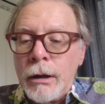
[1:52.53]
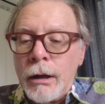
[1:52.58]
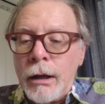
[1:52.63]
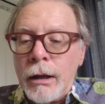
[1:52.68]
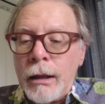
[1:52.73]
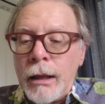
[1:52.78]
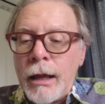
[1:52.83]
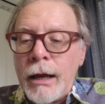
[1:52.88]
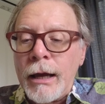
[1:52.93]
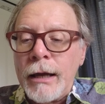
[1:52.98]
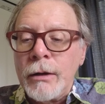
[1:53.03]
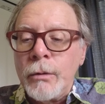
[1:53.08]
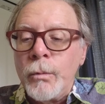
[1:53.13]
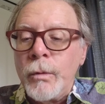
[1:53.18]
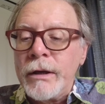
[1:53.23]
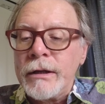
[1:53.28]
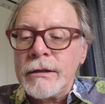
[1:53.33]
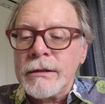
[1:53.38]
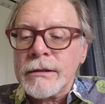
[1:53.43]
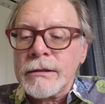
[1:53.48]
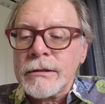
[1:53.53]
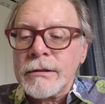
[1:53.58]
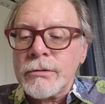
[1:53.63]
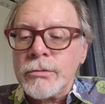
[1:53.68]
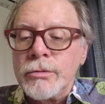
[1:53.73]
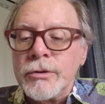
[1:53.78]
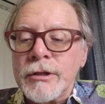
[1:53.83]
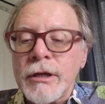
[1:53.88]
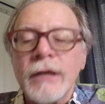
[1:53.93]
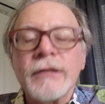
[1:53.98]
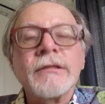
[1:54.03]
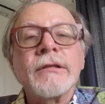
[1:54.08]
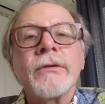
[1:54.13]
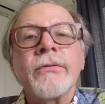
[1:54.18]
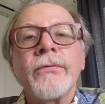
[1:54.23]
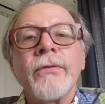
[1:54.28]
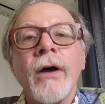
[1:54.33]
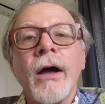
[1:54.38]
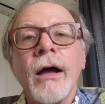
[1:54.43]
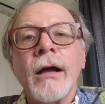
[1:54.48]
a lying witness who
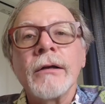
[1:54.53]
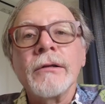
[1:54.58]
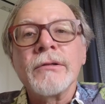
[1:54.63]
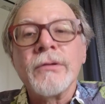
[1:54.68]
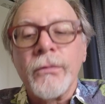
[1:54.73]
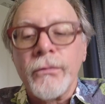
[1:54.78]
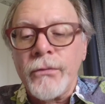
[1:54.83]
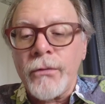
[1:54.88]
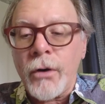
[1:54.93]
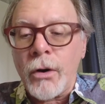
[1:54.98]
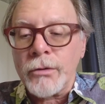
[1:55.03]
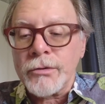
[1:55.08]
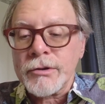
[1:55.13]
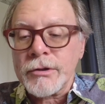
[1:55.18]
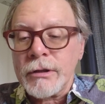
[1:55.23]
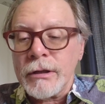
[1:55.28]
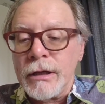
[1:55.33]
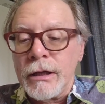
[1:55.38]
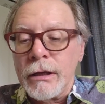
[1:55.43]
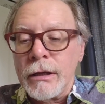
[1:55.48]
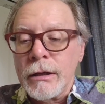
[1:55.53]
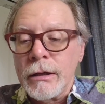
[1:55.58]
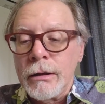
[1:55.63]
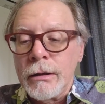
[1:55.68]
testifies falsely,